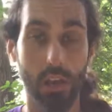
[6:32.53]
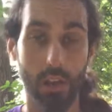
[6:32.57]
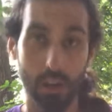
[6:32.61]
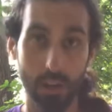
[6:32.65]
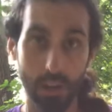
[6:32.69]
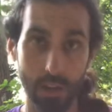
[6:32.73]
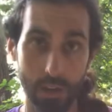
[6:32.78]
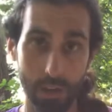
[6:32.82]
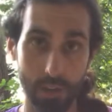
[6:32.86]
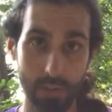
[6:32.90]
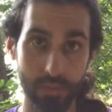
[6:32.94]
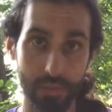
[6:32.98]

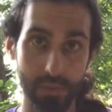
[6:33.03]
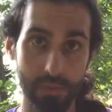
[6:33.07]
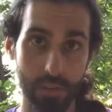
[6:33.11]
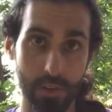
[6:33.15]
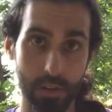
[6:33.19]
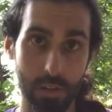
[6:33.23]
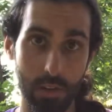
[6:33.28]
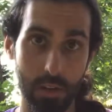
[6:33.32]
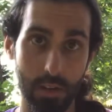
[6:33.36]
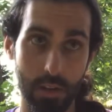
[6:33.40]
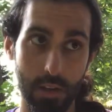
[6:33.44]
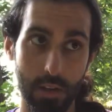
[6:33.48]
of
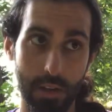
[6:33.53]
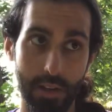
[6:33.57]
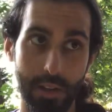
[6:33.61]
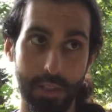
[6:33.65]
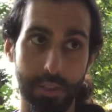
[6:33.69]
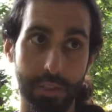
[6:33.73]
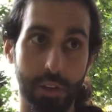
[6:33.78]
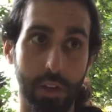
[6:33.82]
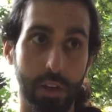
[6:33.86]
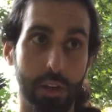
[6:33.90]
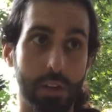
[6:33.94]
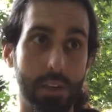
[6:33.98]

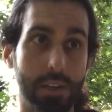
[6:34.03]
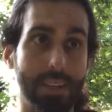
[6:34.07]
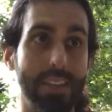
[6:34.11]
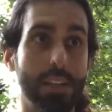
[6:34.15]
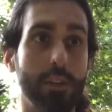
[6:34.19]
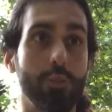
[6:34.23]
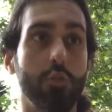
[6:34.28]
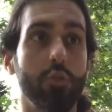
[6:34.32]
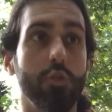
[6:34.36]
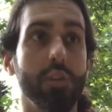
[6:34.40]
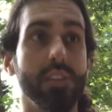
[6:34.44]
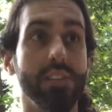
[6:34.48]
the
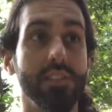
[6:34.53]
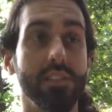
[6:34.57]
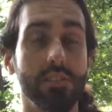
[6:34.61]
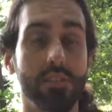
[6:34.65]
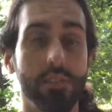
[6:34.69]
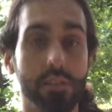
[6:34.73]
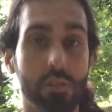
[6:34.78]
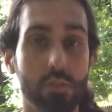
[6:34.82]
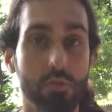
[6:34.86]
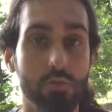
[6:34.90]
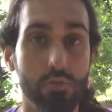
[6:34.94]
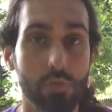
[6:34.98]

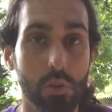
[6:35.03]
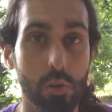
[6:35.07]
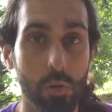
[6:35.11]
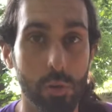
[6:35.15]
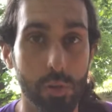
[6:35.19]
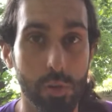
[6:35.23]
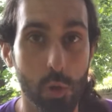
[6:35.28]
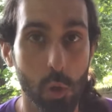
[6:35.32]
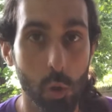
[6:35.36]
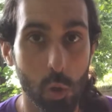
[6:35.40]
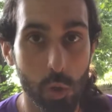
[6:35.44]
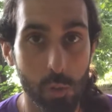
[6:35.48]
increased
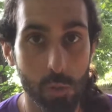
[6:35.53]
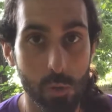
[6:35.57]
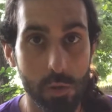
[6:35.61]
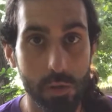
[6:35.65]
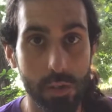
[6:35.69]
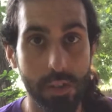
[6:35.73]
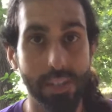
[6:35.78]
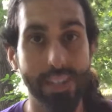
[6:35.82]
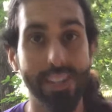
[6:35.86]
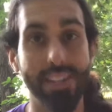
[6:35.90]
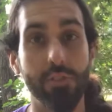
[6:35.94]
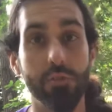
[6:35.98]
growth
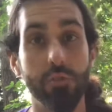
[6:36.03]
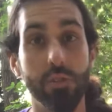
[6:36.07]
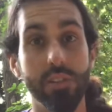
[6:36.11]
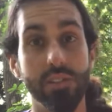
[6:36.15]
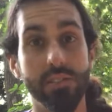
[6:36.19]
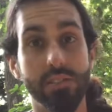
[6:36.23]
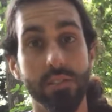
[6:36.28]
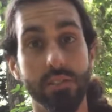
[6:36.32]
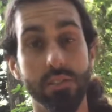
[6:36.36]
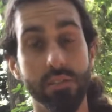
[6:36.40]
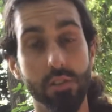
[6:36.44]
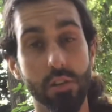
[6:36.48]
hormone and
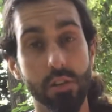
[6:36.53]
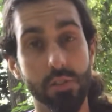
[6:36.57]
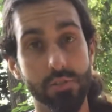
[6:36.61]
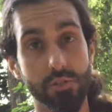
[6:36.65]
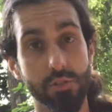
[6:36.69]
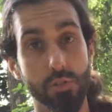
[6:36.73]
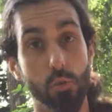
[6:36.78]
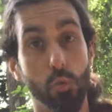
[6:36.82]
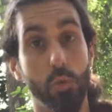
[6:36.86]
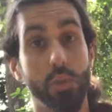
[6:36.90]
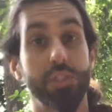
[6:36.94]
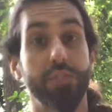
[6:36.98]
increased
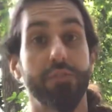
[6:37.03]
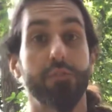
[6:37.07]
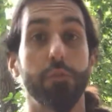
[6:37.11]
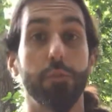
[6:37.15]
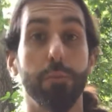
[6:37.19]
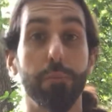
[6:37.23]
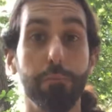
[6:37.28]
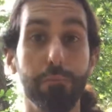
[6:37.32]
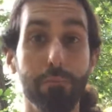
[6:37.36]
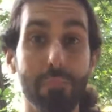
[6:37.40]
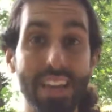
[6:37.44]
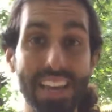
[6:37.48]
testosterone, which for
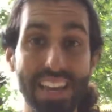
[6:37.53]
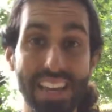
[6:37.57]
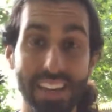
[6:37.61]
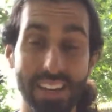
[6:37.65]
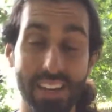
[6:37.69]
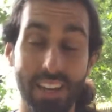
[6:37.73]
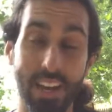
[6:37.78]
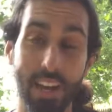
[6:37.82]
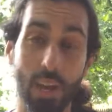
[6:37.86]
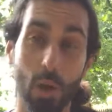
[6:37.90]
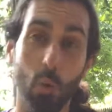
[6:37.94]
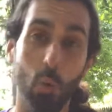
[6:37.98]

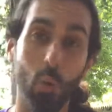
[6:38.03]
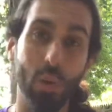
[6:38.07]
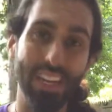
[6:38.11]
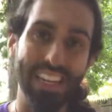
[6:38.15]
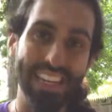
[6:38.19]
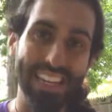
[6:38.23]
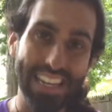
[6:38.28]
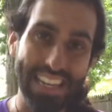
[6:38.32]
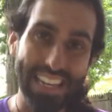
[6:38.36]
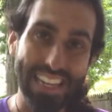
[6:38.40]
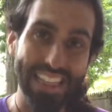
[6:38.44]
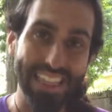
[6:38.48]
men, we
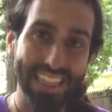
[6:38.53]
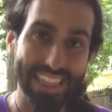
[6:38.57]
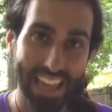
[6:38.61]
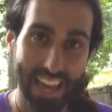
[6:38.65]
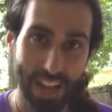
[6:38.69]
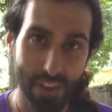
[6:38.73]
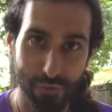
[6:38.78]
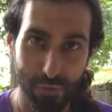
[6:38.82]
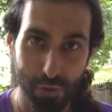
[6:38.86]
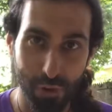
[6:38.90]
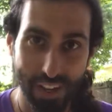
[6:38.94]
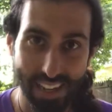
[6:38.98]
need
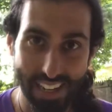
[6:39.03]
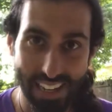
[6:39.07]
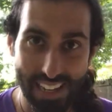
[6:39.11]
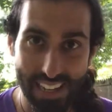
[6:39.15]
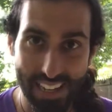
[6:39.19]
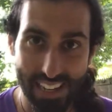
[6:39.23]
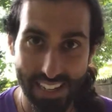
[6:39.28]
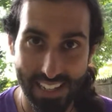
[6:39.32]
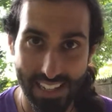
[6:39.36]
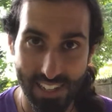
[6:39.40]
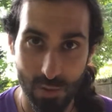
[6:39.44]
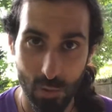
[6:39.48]
that for
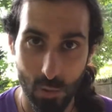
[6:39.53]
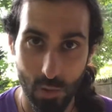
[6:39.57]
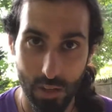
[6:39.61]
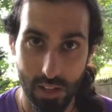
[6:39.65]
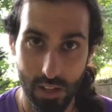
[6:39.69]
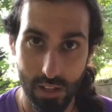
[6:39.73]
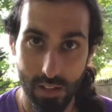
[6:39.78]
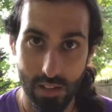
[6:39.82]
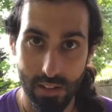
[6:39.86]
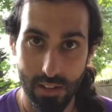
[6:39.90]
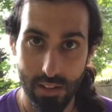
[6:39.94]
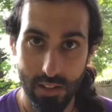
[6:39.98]
healing as
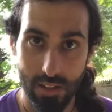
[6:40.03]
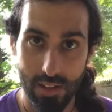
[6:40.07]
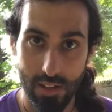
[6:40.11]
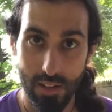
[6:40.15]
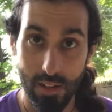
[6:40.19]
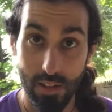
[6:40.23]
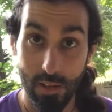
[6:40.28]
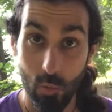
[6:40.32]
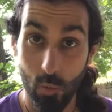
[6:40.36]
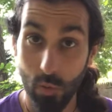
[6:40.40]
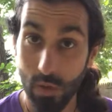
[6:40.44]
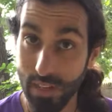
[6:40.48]
well.
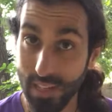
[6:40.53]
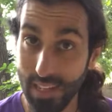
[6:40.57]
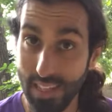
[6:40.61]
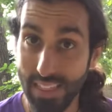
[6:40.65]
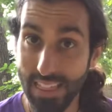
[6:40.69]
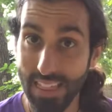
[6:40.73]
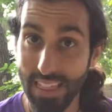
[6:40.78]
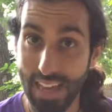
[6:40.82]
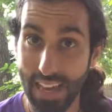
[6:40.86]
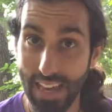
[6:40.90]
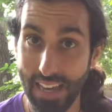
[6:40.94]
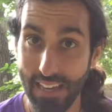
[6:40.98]
We
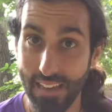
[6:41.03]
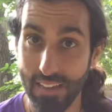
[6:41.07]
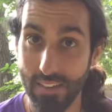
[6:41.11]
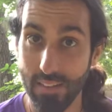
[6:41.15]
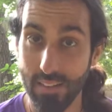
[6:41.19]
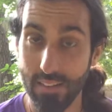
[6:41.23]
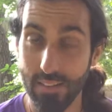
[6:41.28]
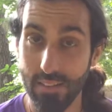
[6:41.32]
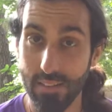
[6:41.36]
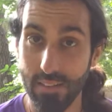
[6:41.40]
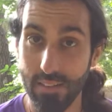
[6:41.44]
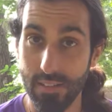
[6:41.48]
need that
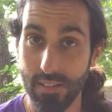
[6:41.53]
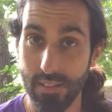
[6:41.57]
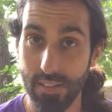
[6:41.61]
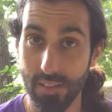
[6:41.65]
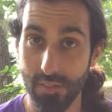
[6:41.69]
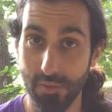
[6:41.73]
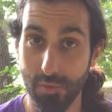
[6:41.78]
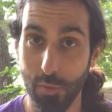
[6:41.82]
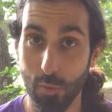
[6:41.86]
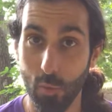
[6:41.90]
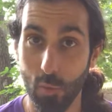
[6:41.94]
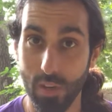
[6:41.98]

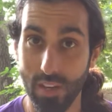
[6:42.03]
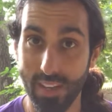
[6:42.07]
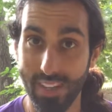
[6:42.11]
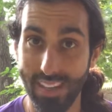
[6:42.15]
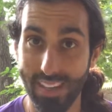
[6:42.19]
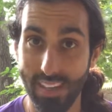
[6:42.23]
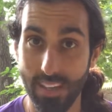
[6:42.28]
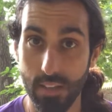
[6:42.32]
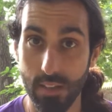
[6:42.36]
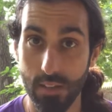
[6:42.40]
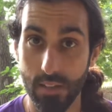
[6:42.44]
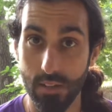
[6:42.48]
if we want to
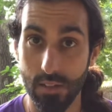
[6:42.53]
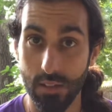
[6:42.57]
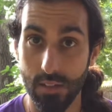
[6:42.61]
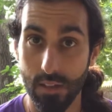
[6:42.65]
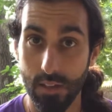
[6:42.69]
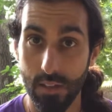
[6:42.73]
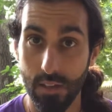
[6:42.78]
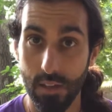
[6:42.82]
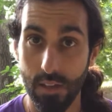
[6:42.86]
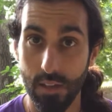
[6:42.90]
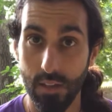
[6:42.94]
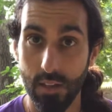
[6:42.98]
heal
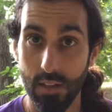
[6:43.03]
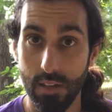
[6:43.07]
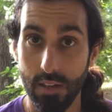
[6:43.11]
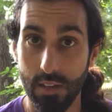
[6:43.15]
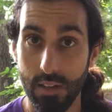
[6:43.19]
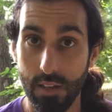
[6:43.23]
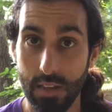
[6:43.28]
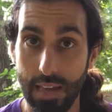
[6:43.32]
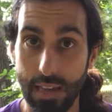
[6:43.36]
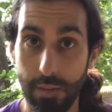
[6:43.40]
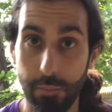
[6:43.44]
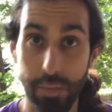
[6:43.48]

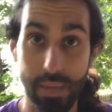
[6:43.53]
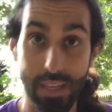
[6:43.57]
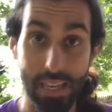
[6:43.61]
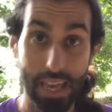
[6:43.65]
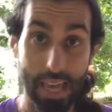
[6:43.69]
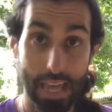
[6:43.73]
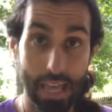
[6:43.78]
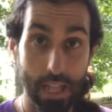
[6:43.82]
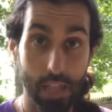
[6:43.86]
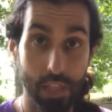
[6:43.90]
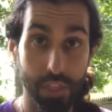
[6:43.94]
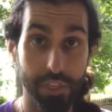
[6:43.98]
and be
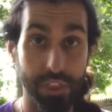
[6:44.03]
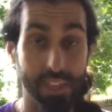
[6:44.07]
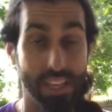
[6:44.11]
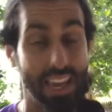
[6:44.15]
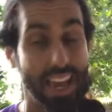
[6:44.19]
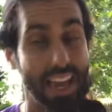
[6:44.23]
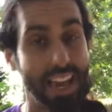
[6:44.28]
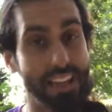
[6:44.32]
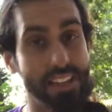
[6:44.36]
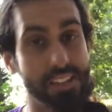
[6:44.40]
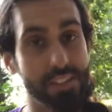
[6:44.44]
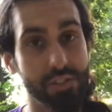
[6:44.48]
healthy
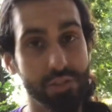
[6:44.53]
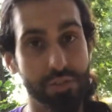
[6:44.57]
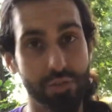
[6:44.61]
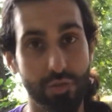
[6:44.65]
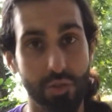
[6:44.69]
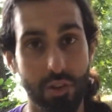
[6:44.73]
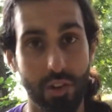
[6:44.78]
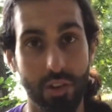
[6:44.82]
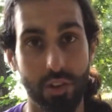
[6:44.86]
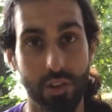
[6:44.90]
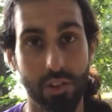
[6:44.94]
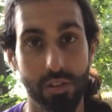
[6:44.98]
and
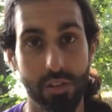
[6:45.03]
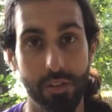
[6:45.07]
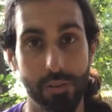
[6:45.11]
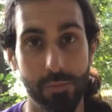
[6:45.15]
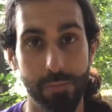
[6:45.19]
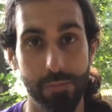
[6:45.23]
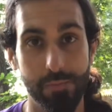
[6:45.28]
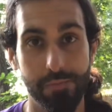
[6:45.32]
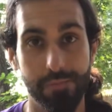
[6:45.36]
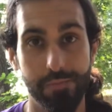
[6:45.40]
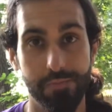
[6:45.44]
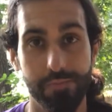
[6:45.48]
strong.
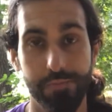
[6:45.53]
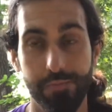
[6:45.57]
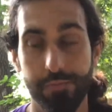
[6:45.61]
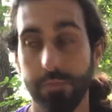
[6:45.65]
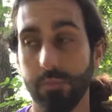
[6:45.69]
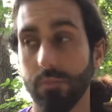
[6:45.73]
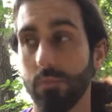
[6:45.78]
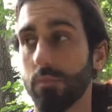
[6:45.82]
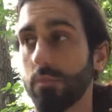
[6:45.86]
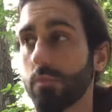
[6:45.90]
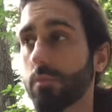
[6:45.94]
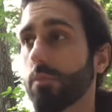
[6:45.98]

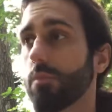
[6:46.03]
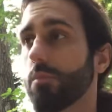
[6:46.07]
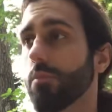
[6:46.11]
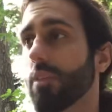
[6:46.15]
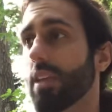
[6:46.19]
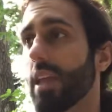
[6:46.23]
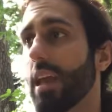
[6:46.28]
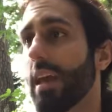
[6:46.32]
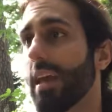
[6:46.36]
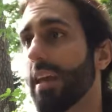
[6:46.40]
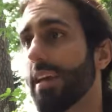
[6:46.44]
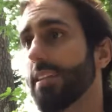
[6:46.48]

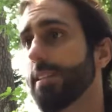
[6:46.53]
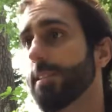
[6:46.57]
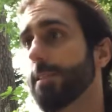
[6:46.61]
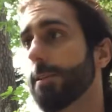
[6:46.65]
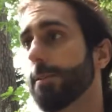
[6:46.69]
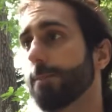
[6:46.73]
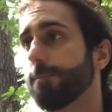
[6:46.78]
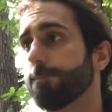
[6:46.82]
And